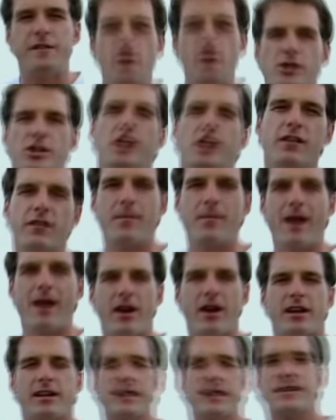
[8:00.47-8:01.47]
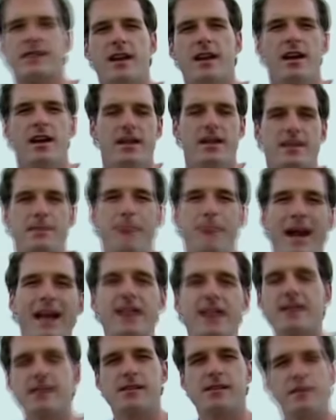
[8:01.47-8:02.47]
infusion of Americans, the
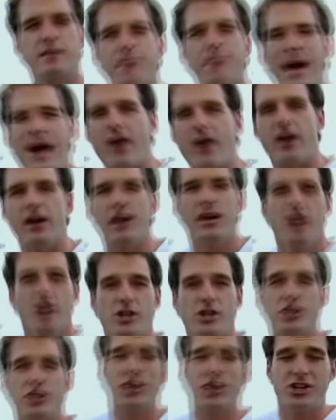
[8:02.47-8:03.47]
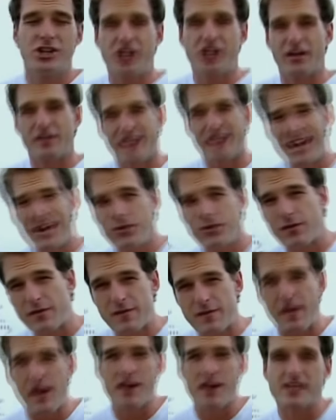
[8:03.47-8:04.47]
balance of power should shift
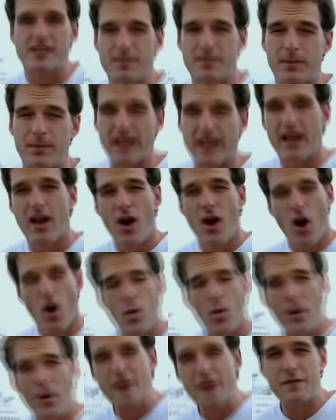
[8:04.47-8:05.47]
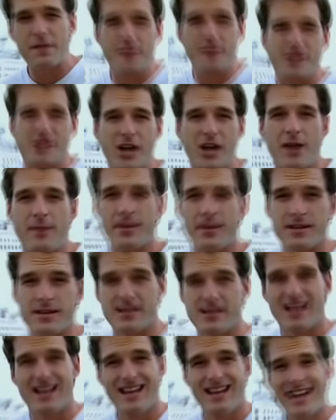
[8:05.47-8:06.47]
irreversibly away from the
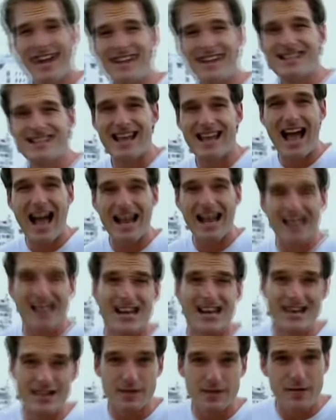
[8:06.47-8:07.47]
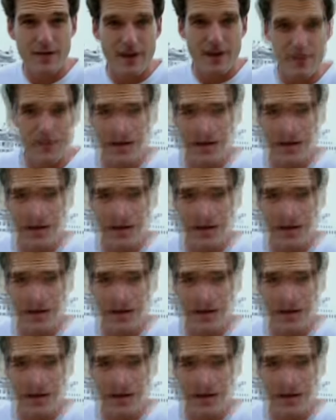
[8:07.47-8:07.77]
Germans into the Allies'